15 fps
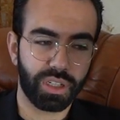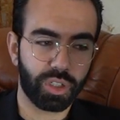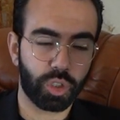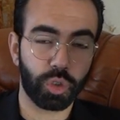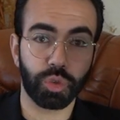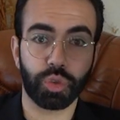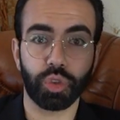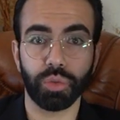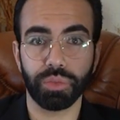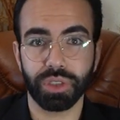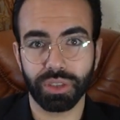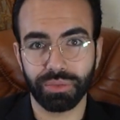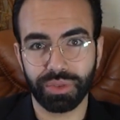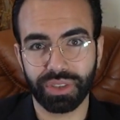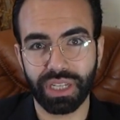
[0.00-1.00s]
consume
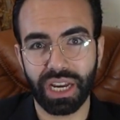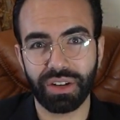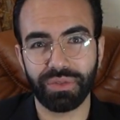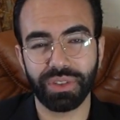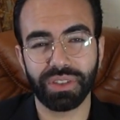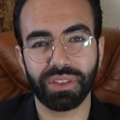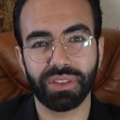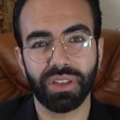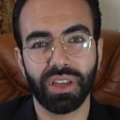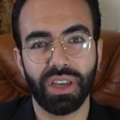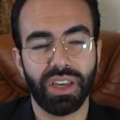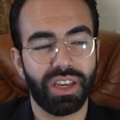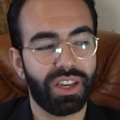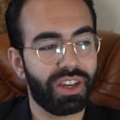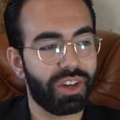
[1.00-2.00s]
some service,
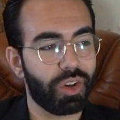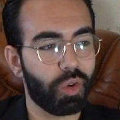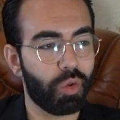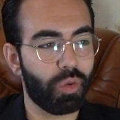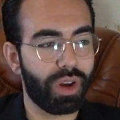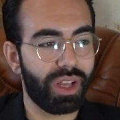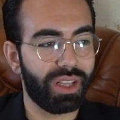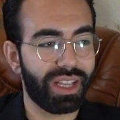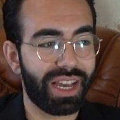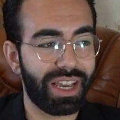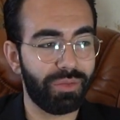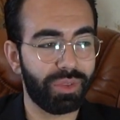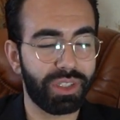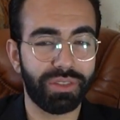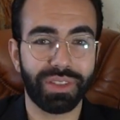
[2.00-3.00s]
well, I
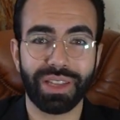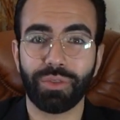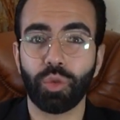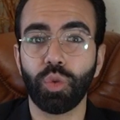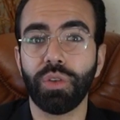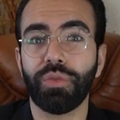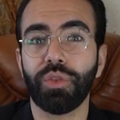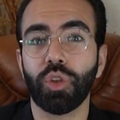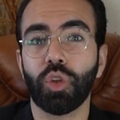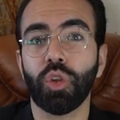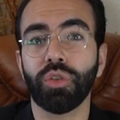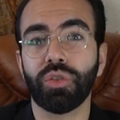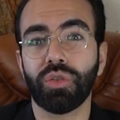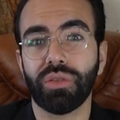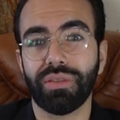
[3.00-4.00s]
believe that if you
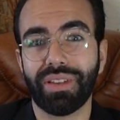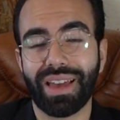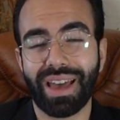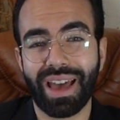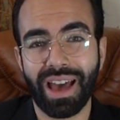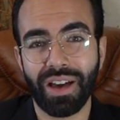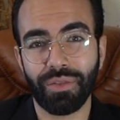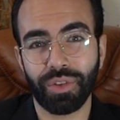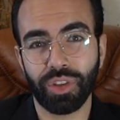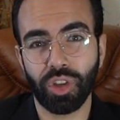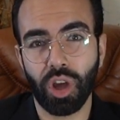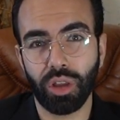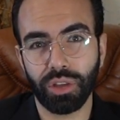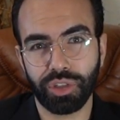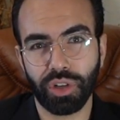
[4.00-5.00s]
don't have a
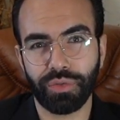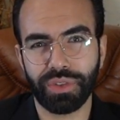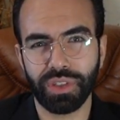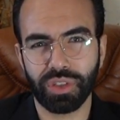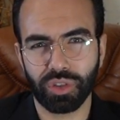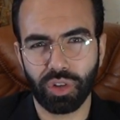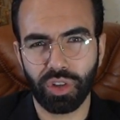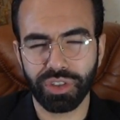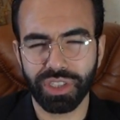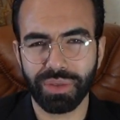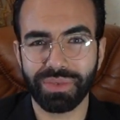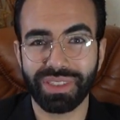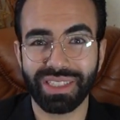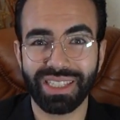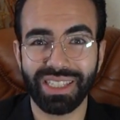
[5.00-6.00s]
knowledge of these
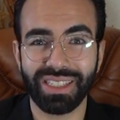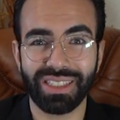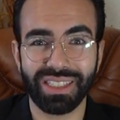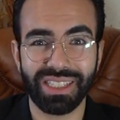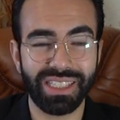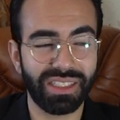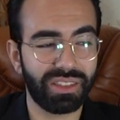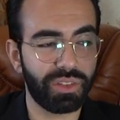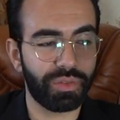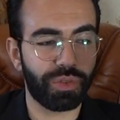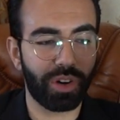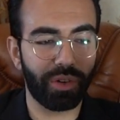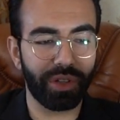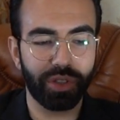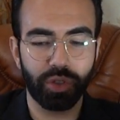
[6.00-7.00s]
concepts, it's easy
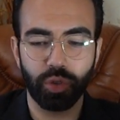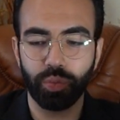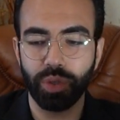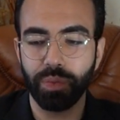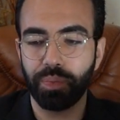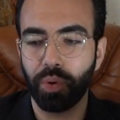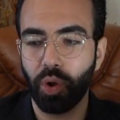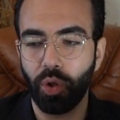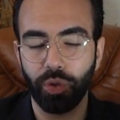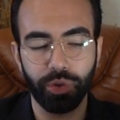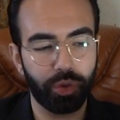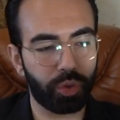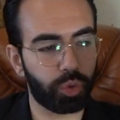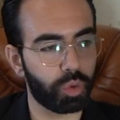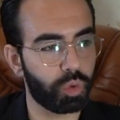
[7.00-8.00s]
for us to be
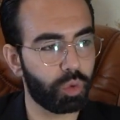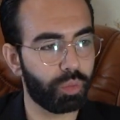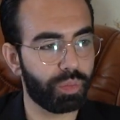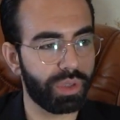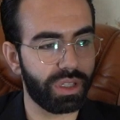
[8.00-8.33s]
prone to